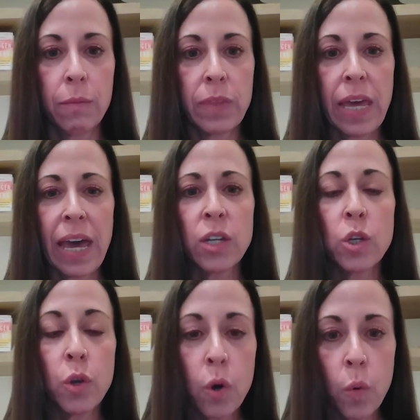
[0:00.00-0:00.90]
They
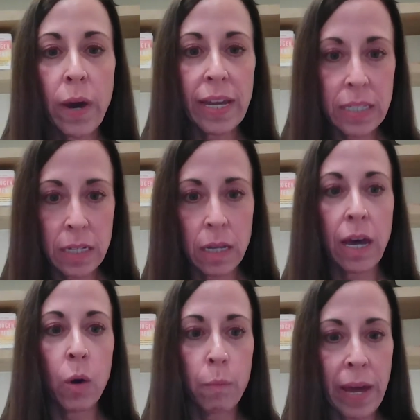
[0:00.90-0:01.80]
had no idea
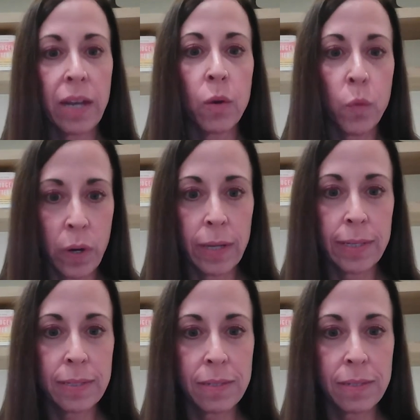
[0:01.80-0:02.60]
how bad it was,